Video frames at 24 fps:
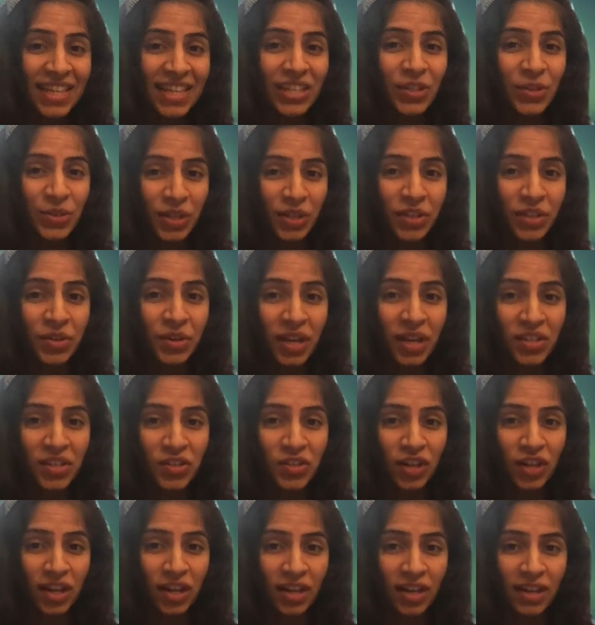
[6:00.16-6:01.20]
Dhritarashtra.
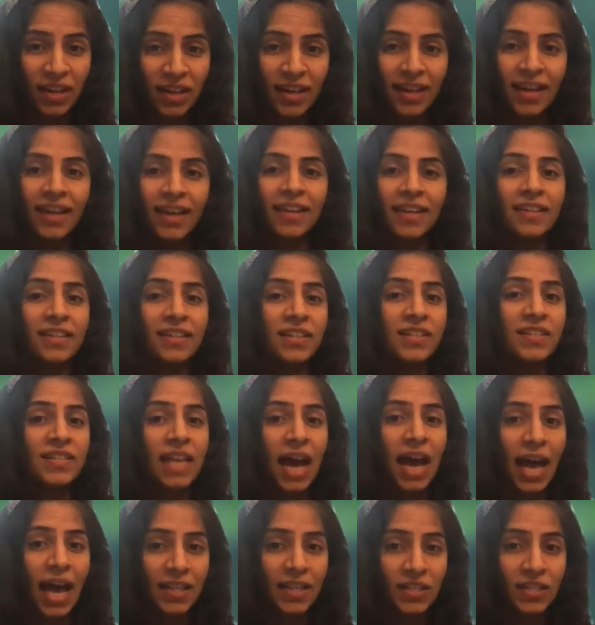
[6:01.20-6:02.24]
He is
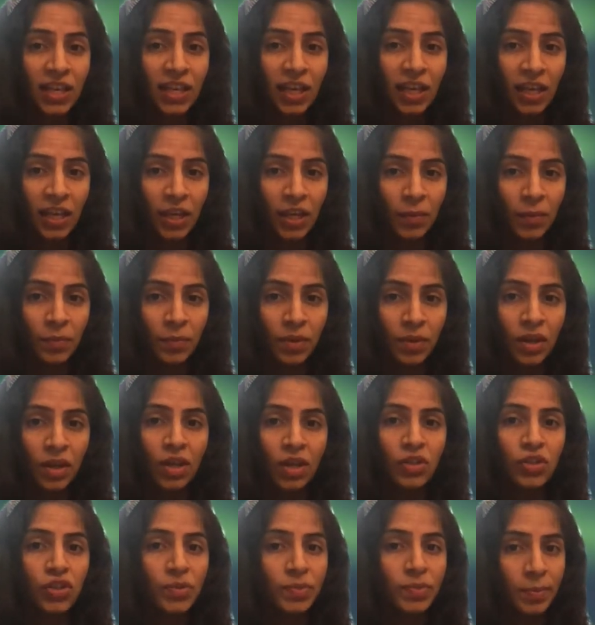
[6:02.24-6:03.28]
asking him
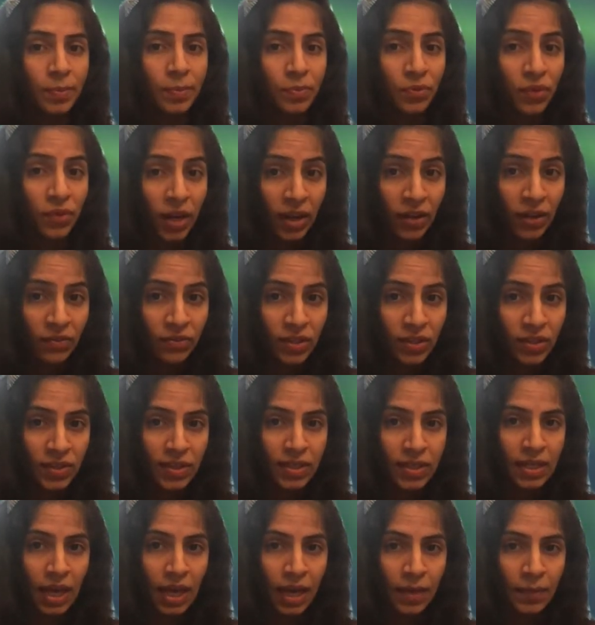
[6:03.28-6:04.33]
to be brave this
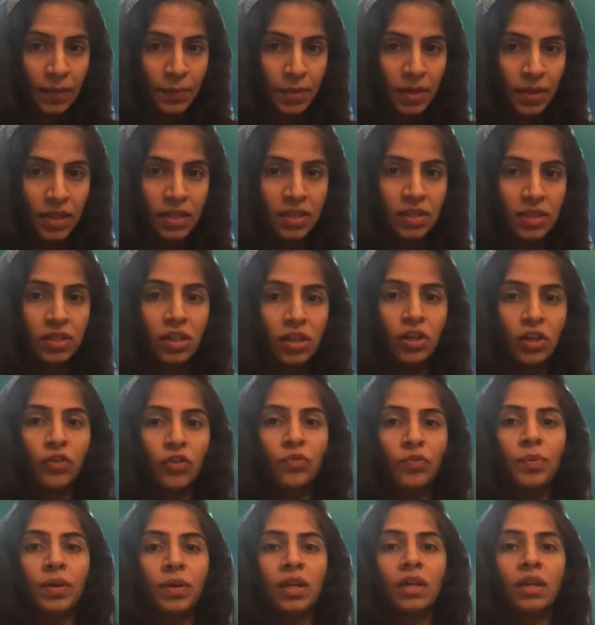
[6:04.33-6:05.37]
time instead of
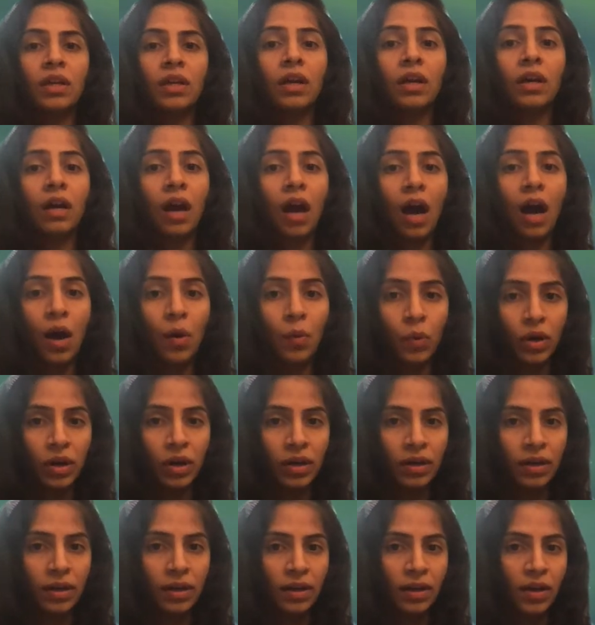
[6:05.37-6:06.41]
being a coward,
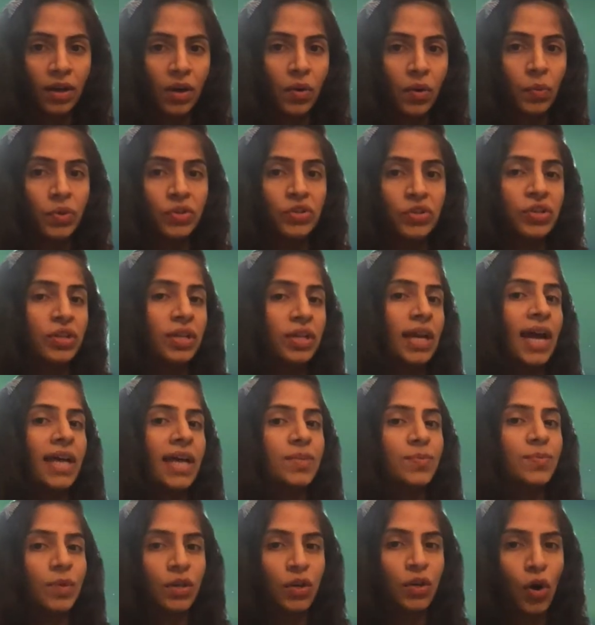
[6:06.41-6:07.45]
which he has
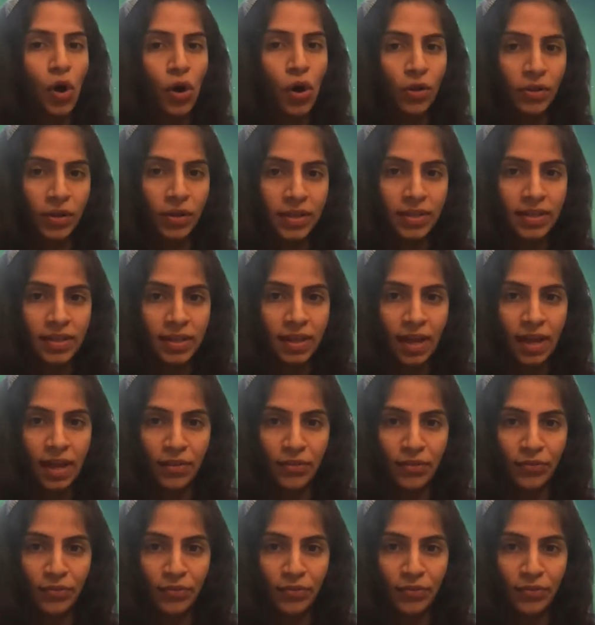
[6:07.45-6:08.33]
been all his life.